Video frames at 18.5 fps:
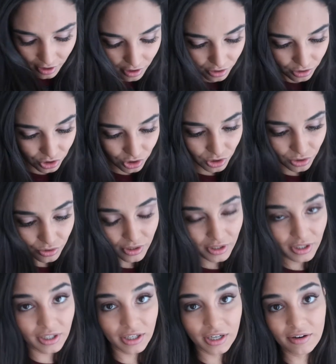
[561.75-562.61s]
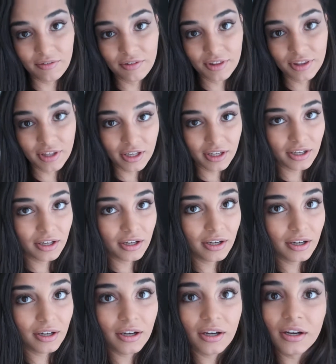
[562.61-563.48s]
all shooting and everything
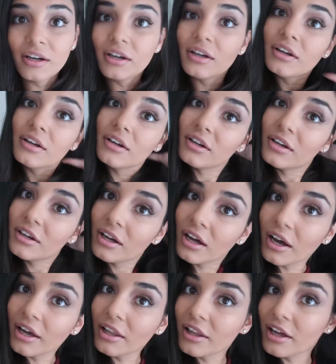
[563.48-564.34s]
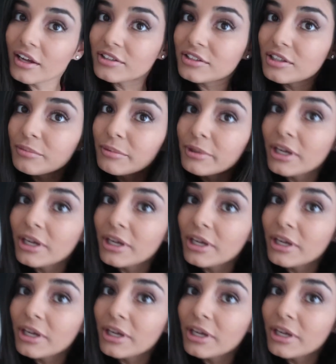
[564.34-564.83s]
uh, I lost them